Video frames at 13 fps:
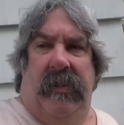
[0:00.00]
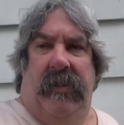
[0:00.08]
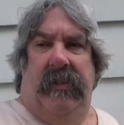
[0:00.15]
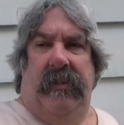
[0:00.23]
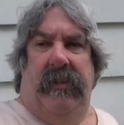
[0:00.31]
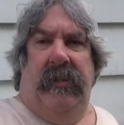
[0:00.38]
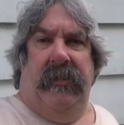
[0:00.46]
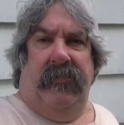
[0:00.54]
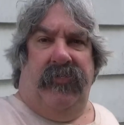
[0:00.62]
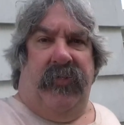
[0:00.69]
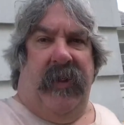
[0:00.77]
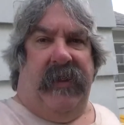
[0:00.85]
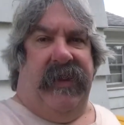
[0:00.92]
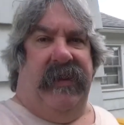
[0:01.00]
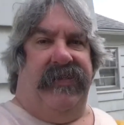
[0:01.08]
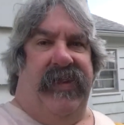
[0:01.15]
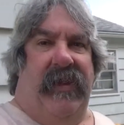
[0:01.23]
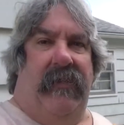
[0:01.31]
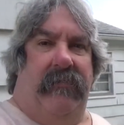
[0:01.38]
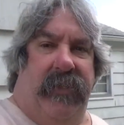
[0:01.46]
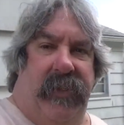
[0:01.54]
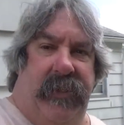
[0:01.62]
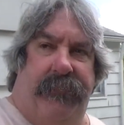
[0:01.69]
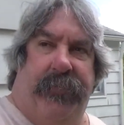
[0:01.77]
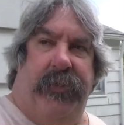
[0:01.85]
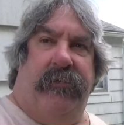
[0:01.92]
Uh, check it out
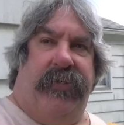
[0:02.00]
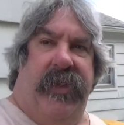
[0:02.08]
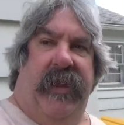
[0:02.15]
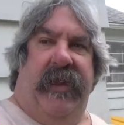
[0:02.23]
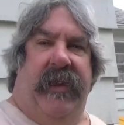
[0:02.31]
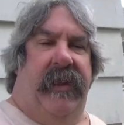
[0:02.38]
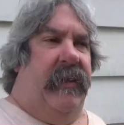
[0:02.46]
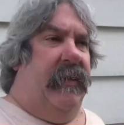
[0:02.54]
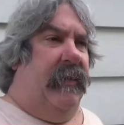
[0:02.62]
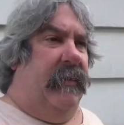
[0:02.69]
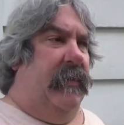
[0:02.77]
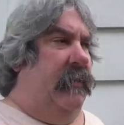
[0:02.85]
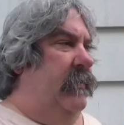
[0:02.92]
if you can.